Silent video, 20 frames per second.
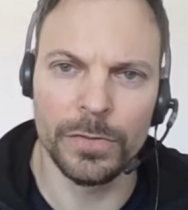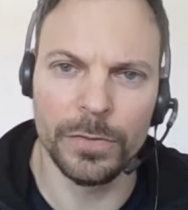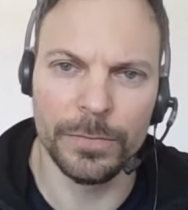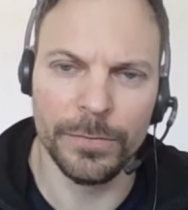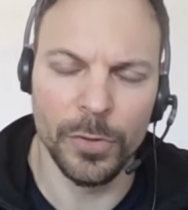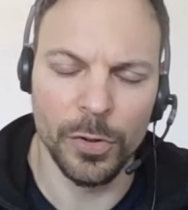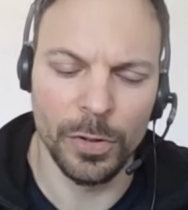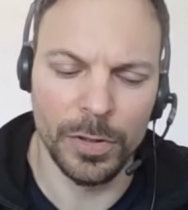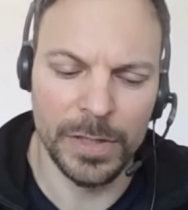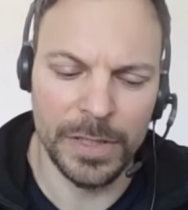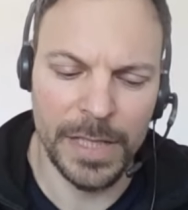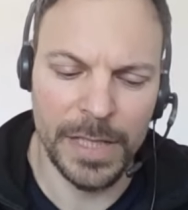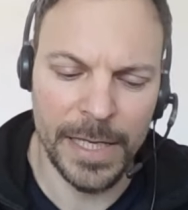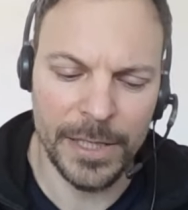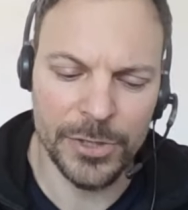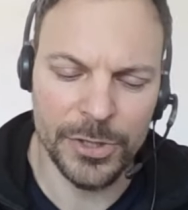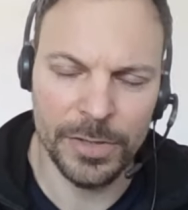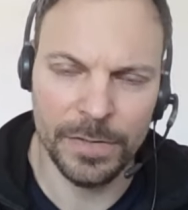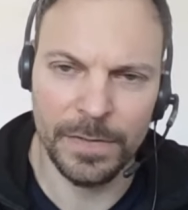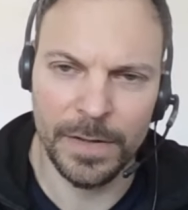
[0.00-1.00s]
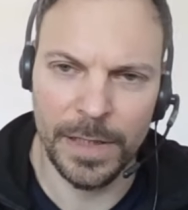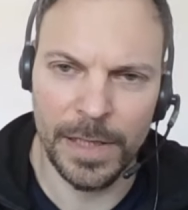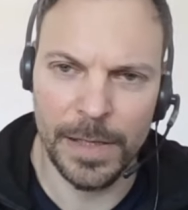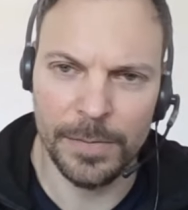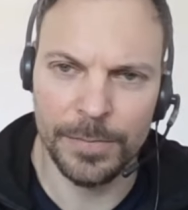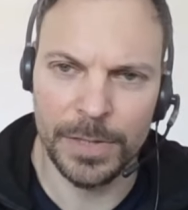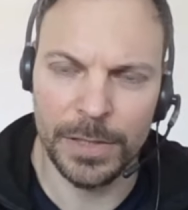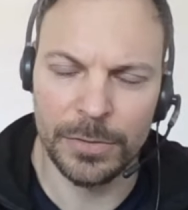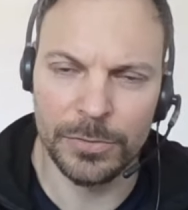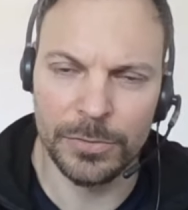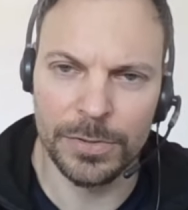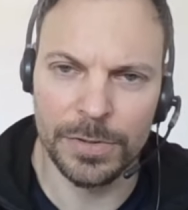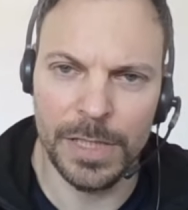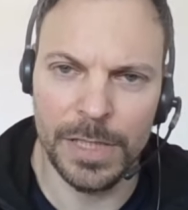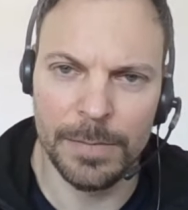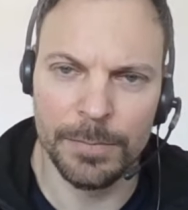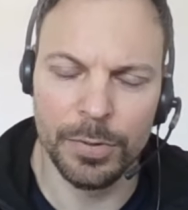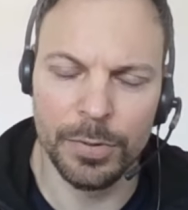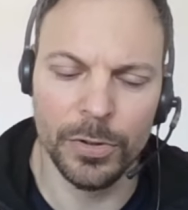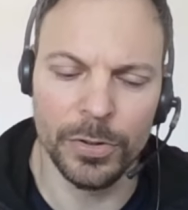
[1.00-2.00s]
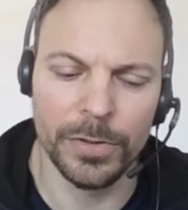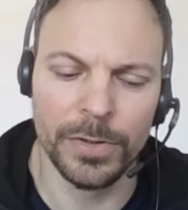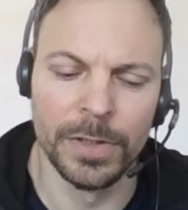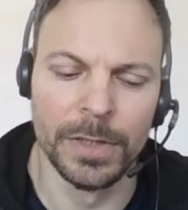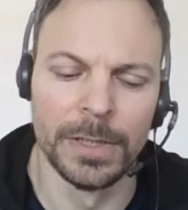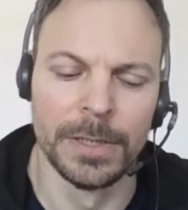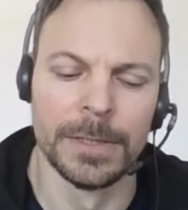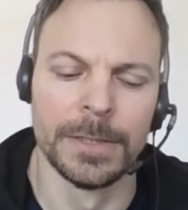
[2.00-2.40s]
So for all interactions that are happening on your land plot,